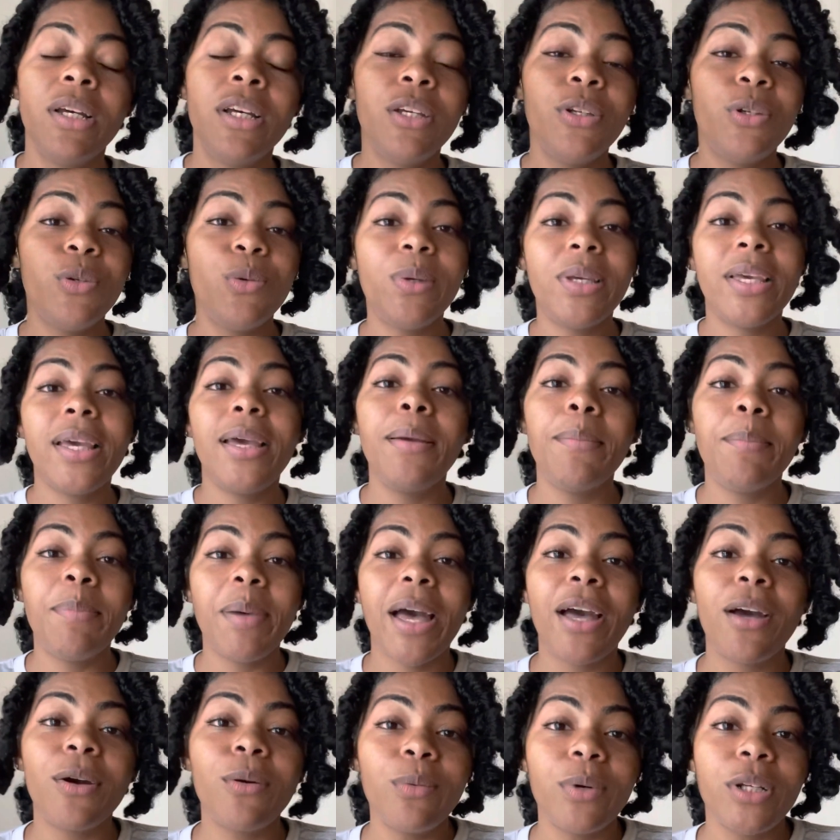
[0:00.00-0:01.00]
You get
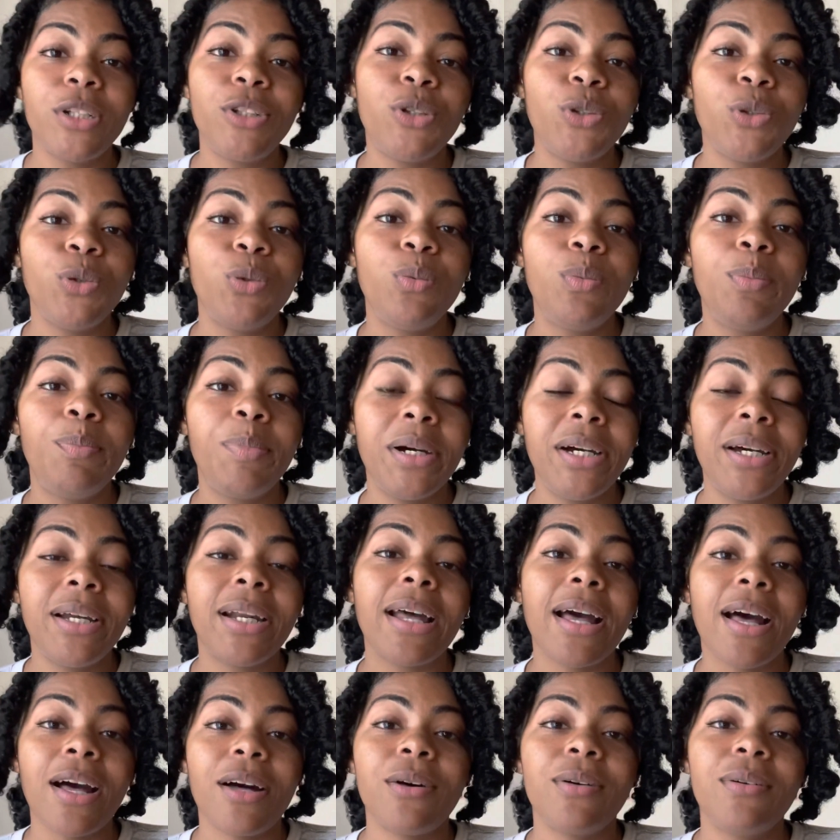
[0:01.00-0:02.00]
back what you put
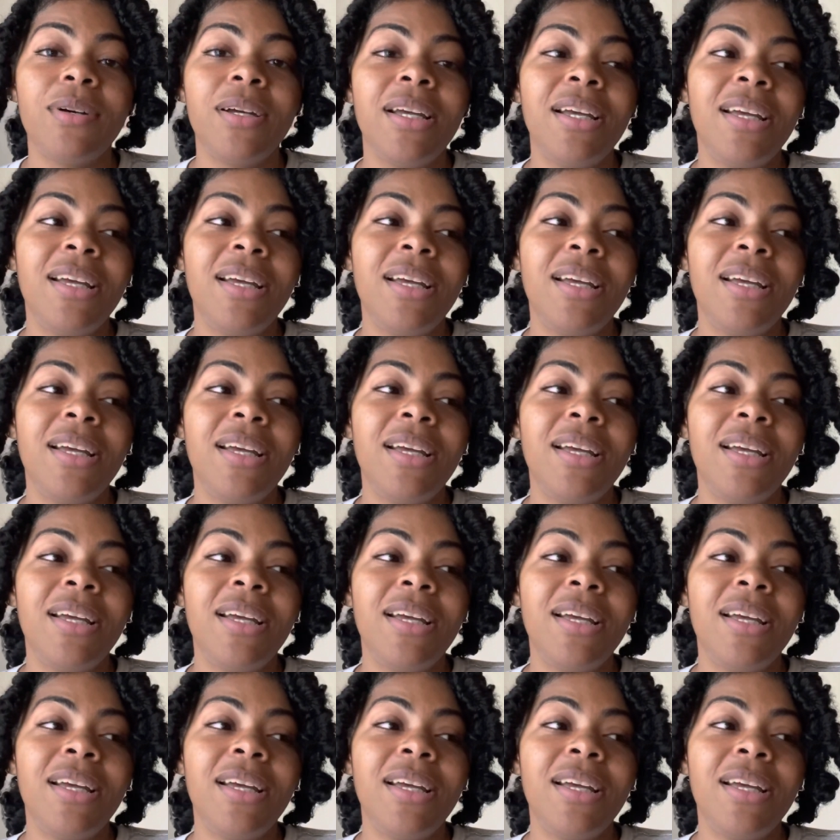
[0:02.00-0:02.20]
out.